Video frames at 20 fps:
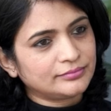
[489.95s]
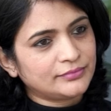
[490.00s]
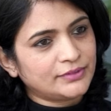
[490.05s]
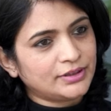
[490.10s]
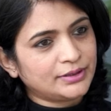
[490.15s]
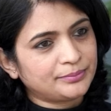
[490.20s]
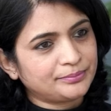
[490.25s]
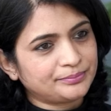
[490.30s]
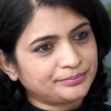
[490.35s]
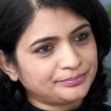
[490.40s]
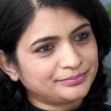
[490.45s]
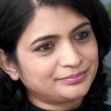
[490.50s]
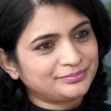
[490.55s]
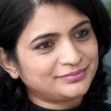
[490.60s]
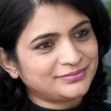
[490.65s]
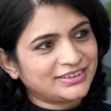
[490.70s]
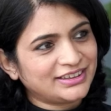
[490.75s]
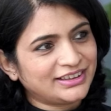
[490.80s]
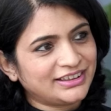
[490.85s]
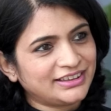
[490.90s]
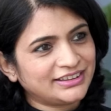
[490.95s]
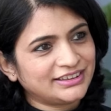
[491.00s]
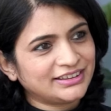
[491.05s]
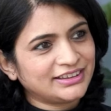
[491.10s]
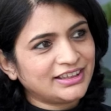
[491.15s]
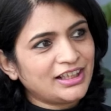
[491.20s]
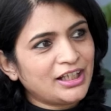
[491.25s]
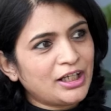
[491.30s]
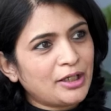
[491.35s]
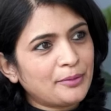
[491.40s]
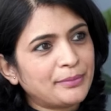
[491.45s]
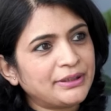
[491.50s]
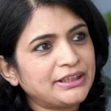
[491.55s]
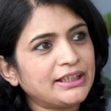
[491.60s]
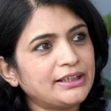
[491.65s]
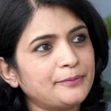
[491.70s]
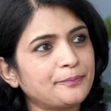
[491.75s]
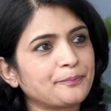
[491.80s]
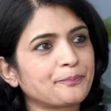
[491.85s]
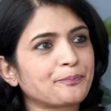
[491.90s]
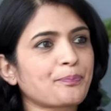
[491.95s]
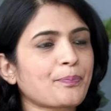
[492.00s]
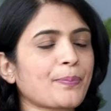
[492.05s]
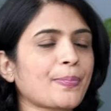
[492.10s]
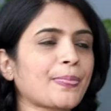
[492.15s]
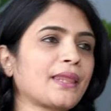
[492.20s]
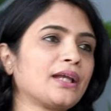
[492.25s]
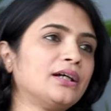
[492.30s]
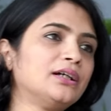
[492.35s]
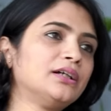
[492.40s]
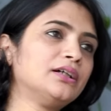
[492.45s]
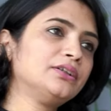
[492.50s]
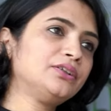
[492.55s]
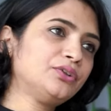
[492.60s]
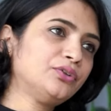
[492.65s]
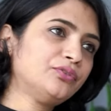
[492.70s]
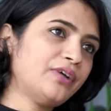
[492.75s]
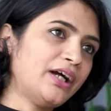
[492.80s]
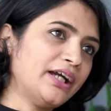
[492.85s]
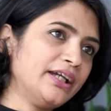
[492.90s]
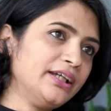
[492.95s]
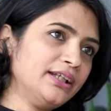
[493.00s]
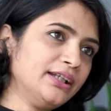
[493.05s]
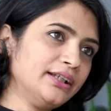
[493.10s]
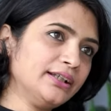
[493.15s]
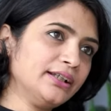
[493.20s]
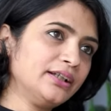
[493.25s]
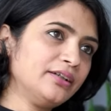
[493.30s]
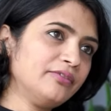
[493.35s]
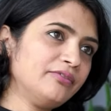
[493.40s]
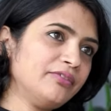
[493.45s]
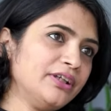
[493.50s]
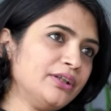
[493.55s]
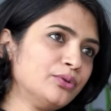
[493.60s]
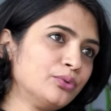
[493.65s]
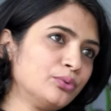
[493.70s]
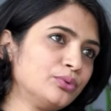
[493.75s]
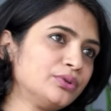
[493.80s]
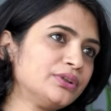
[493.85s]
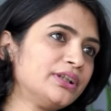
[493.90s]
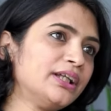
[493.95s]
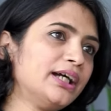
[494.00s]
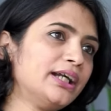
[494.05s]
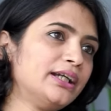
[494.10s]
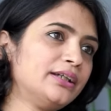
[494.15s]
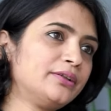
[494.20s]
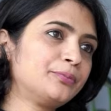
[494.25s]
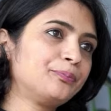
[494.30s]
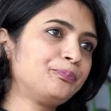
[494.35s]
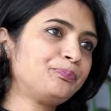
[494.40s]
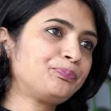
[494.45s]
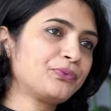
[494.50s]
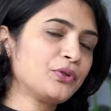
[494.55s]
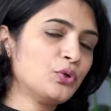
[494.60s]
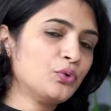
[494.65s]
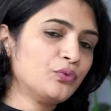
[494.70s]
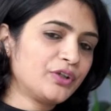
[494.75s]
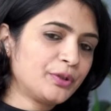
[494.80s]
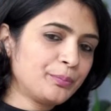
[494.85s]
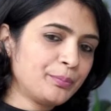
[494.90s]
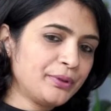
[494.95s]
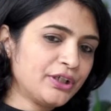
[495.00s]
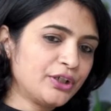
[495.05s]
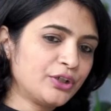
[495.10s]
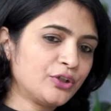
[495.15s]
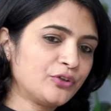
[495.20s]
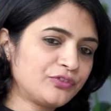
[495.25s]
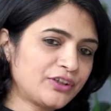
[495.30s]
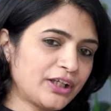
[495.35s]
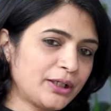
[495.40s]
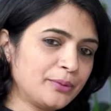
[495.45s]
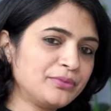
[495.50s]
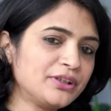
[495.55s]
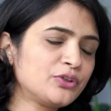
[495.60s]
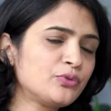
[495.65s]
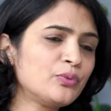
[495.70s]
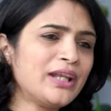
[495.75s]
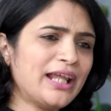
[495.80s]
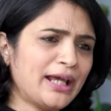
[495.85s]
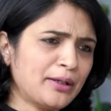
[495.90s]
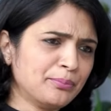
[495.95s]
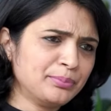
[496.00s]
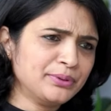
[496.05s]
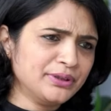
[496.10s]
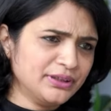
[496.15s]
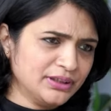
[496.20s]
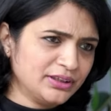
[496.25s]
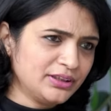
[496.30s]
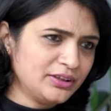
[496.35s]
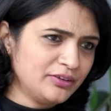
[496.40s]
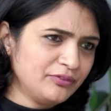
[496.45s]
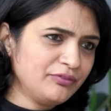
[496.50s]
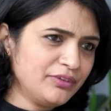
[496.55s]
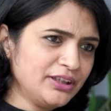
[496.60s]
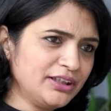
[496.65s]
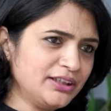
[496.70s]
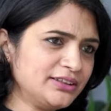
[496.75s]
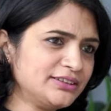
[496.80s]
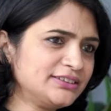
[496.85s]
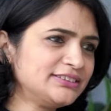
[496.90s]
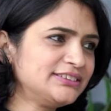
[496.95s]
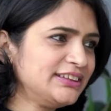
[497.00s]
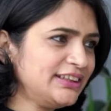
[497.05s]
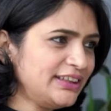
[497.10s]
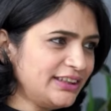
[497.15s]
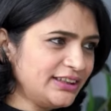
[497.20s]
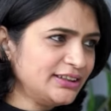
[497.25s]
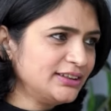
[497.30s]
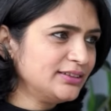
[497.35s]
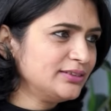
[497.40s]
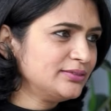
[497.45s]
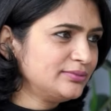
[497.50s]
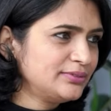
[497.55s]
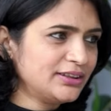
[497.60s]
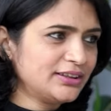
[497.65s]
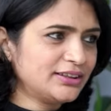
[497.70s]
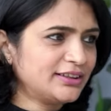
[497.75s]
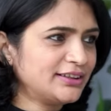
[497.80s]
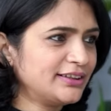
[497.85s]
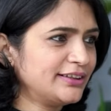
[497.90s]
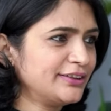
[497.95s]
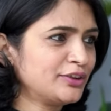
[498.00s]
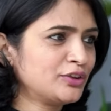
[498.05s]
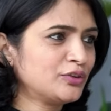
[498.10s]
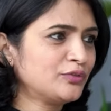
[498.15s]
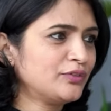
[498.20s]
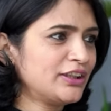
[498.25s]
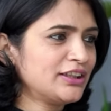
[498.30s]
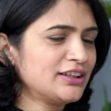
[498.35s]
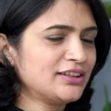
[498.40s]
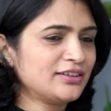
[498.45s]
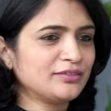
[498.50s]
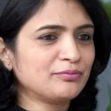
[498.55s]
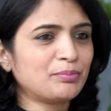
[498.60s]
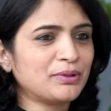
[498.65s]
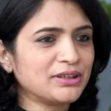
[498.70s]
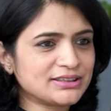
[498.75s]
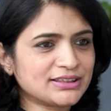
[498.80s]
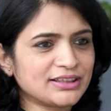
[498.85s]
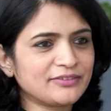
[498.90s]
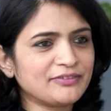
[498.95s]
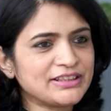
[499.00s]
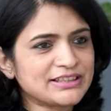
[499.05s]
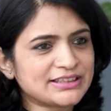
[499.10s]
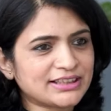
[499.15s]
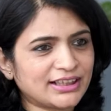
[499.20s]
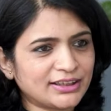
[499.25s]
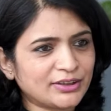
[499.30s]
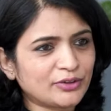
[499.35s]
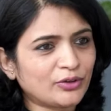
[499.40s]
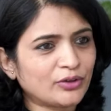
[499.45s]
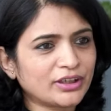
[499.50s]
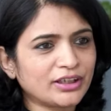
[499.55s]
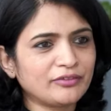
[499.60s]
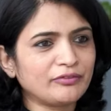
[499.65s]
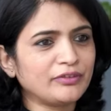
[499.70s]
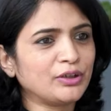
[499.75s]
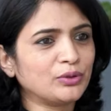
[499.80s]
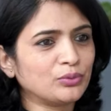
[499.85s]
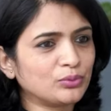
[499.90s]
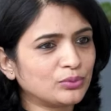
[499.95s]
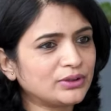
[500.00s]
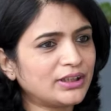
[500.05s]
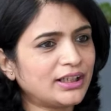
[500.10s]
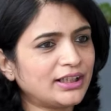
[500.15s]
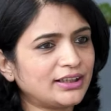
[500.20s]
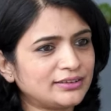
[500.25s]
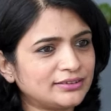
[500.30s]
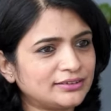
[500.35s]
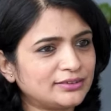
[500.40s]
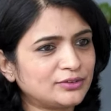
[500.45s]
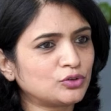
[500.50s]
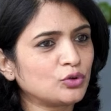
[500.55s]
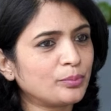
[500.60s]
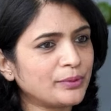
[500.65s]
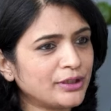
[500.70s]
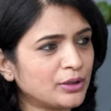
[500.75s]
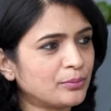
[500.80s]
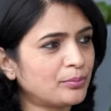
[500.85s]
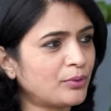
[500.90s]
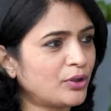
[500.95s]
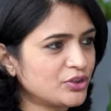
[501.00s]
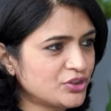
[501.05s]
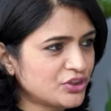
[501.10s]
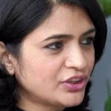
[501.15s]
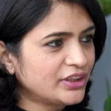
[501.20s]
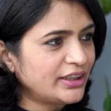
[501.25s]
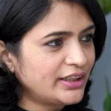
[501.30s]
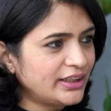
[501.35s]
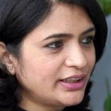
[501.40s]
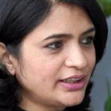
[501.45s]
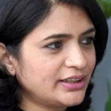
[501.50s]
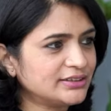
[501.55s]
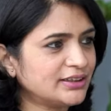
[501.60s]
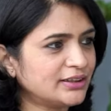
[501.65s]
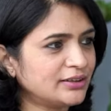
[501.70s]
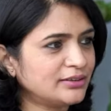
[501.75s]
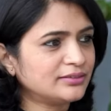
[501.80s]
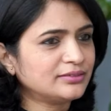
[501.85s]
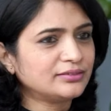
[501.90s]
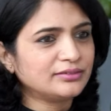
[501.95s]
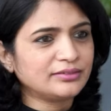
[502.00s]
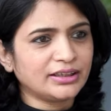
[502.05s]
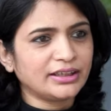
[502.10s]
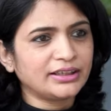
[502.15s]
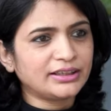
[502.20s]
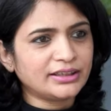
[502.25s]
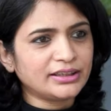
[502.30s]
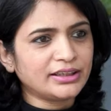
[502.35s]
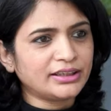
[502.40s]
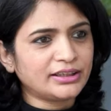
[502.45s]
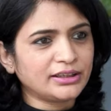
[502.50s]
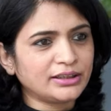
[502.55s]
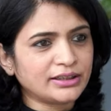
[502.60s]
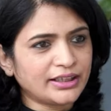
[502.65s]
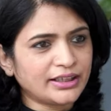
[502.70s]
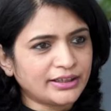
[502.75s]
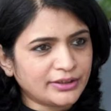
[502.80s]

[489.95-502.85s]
Yeah, correct. But then, uh, you know, while we know that over a period of time this will happen we see the you know one person will start talking we know that so many opportunities and it will get